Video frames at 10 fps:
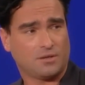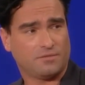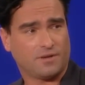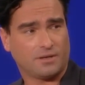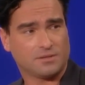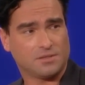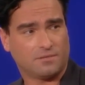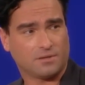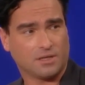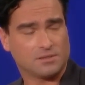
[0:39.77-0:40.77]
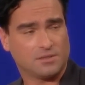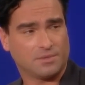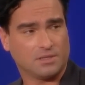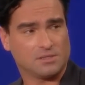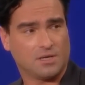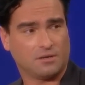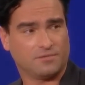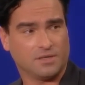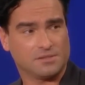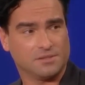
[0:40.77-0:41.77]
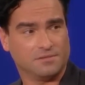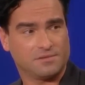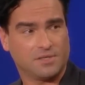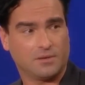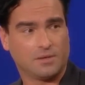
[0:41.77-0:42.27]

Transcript: defend yourself against something that's not offensive? So,